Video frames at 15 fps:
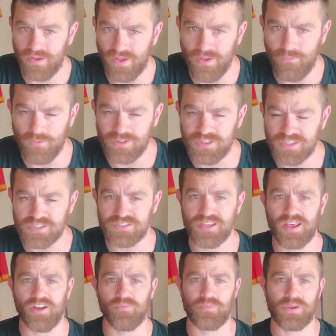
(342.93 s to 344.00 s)
with this
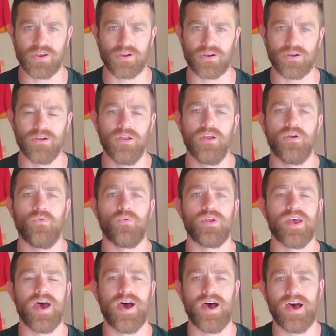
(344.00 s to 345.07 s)
setup here, we
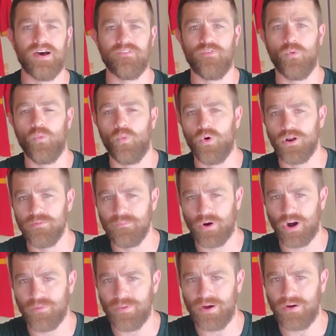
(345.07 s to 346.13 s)
have 1
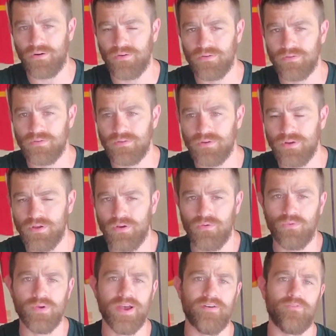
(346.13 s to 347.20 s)
barbell,
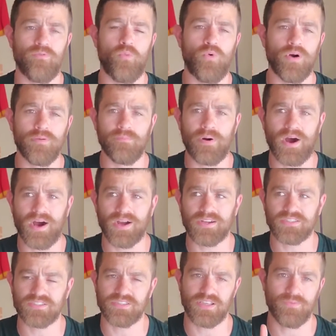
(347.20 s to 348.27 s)
we have 1
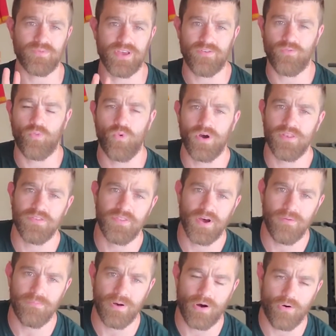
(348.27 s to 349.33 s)
box, and we have 1
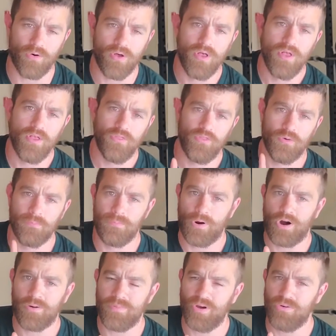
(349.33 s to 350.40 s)
dumbbell. The
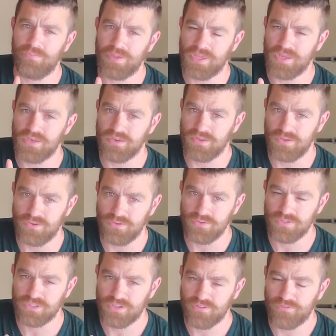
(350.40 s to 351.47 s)
barbell being
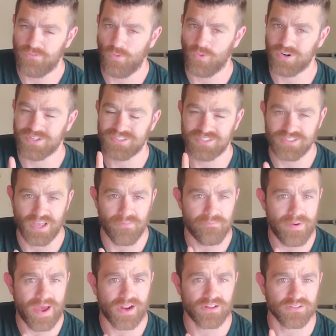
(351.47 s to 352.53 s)
used for step
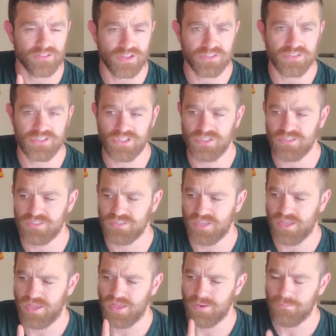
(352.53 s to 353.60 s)
back lunges
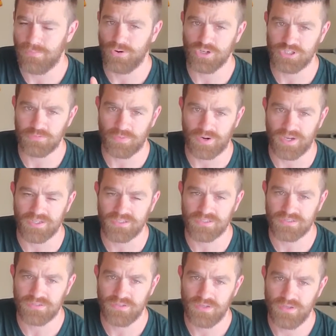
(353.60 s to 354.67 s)
and push press,